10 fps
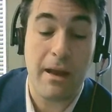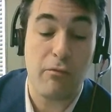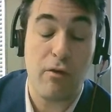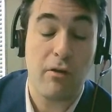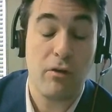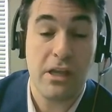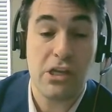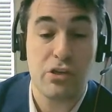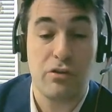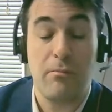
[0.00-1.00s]
my
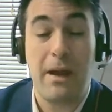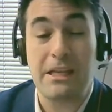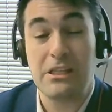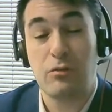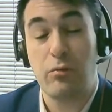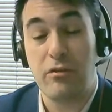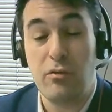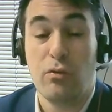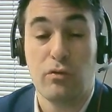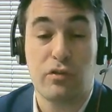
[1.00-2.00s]
regulation matches
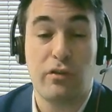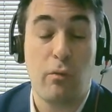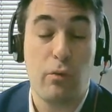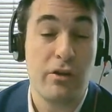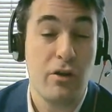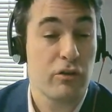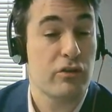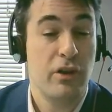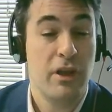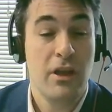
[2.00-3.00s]
with yours, so that we're
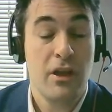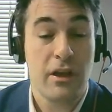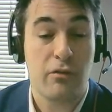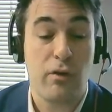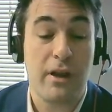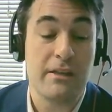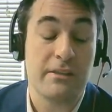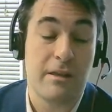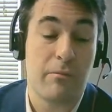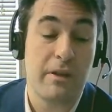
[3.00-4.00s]
not
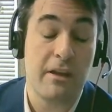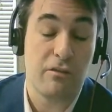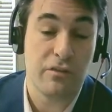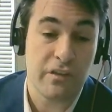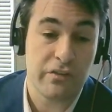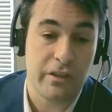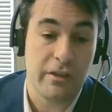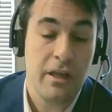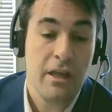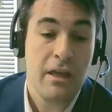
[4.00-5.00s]
creating something
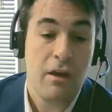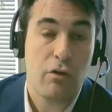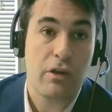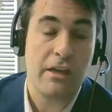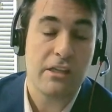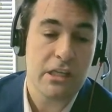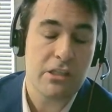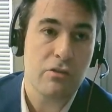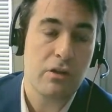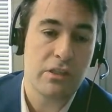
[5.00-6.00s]
inconsistent?
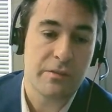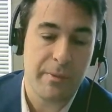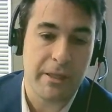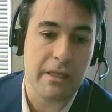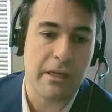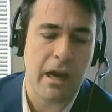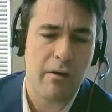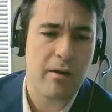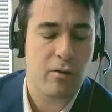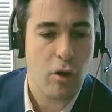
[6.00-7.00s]
Organizationally speaking,
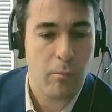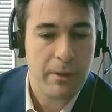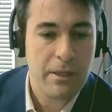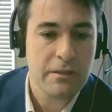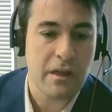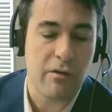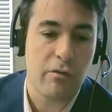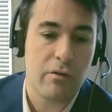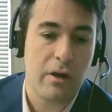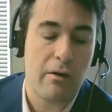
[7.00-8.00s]
are our companies,
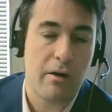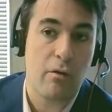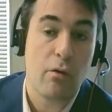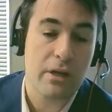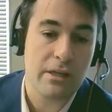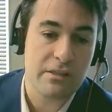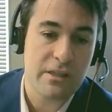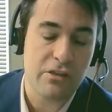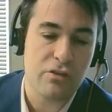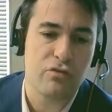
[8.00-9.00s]
are our
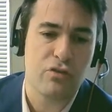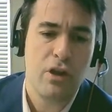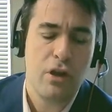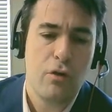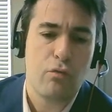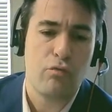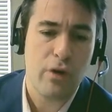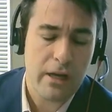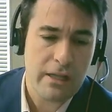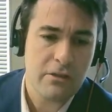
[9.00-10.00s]
organizations
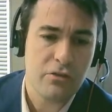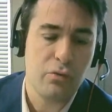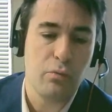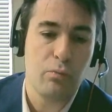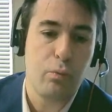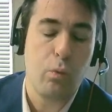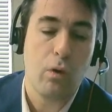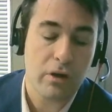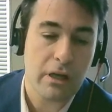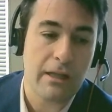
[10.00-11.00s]
ready to
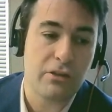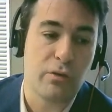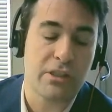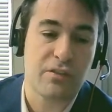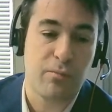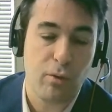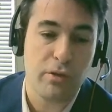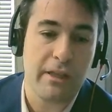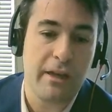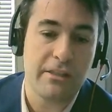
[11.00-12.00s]
work and to
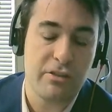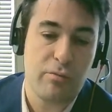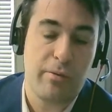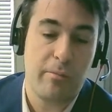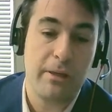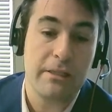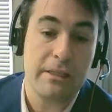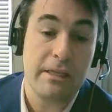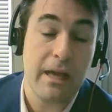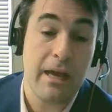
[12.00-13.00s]
exploit the
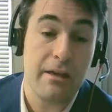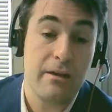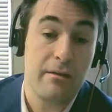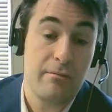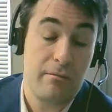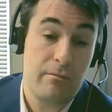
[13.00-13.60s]
interoperability? And